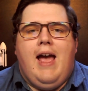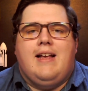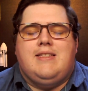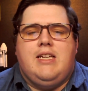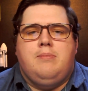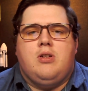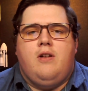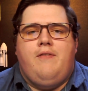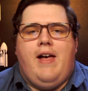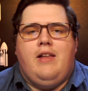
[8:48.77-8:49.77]
as teams are
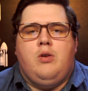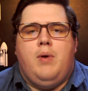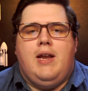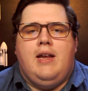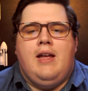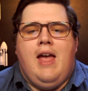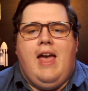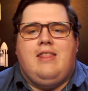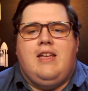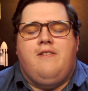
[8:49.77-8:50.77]
evaluating
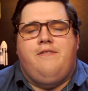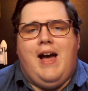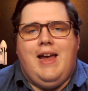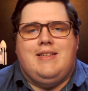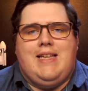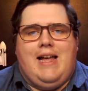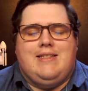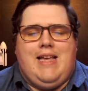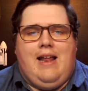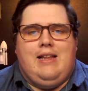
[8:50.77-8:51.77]
the ViaSat
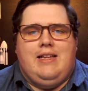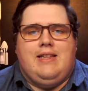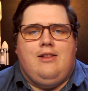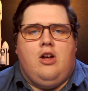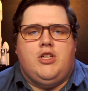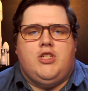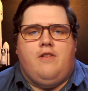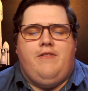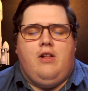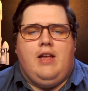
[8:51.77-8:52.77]
satellite that launched
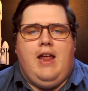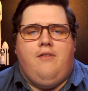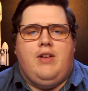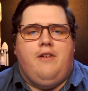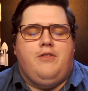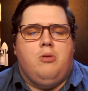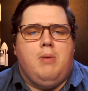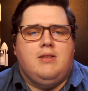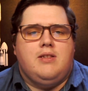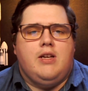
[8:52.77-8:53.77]
on Falcon Heavy a few
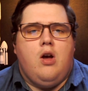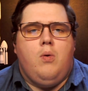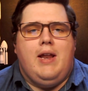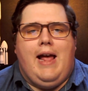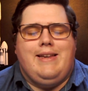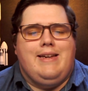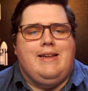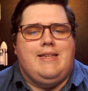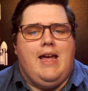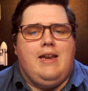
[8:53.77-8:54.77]
months ago. It had an
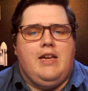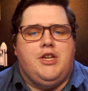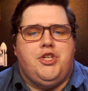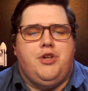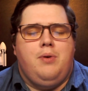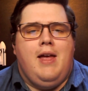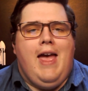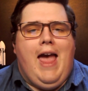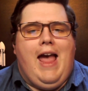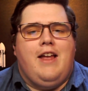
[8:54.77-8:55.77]
antenna issue,
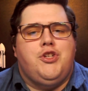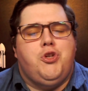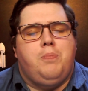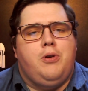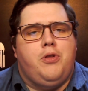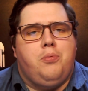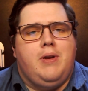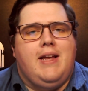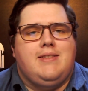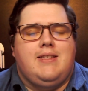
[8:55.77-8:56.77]
and Jupiter
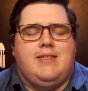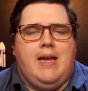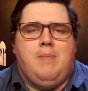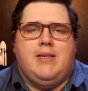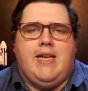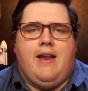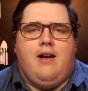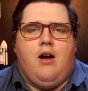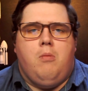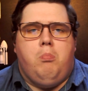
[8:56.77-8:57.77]
three has the same antenna
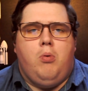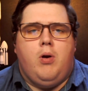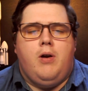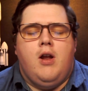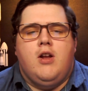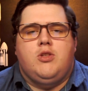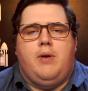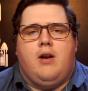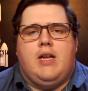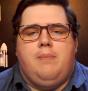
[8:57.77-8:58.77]
on board, so
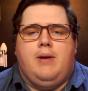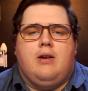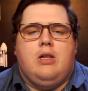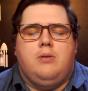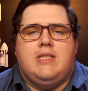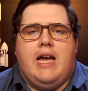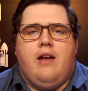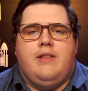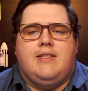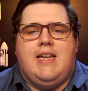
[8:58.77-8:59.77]
we are keeping a close eye
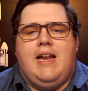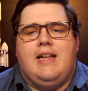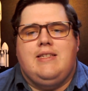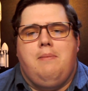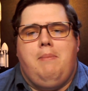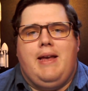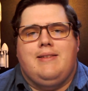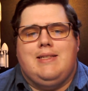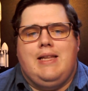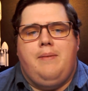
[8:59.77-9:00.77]
on this date as it may
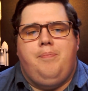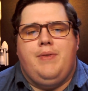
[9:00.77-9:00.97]
slip.